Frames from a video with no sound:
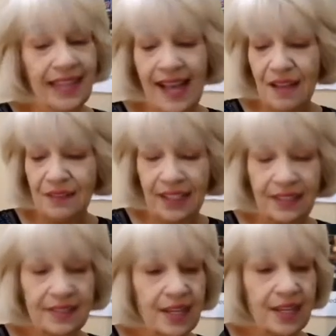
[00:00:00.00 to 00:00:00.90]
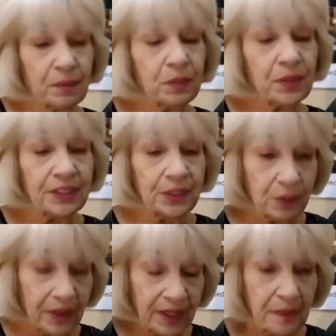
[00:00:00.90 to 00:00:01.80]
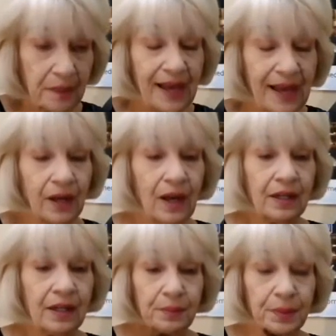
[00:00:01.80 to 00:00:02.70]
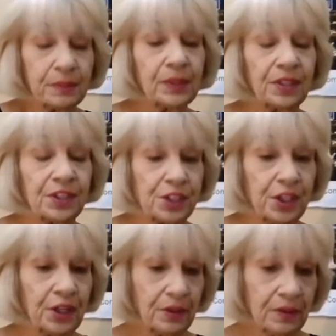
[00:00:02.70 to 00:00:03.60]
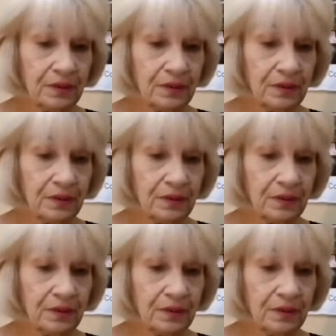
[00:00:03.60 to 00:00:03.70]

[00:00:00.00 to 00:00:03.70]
have, and tell me when you want to get back on and promote a show.